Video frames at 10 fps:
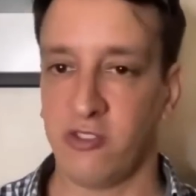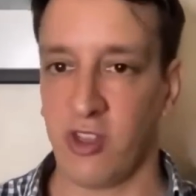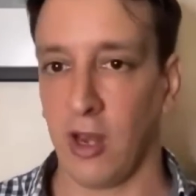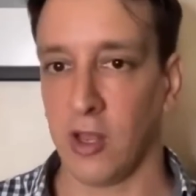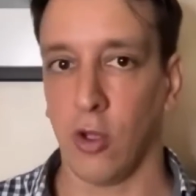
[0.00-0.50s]

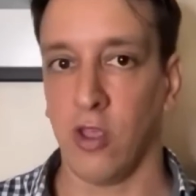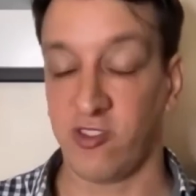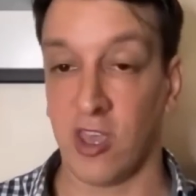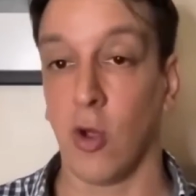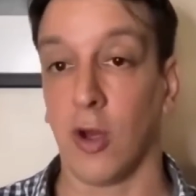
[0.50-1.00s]
telling, is
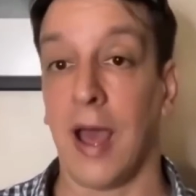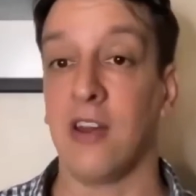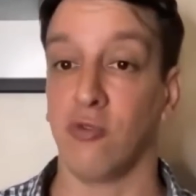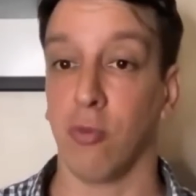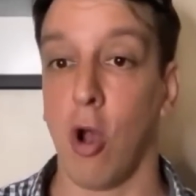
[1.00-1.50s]
saying online
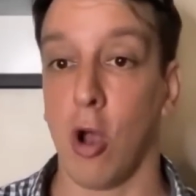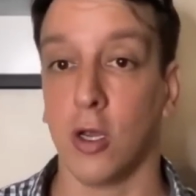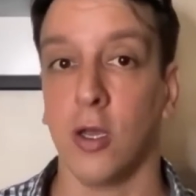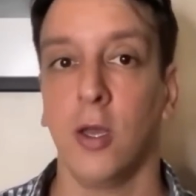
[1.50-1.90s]
is wrong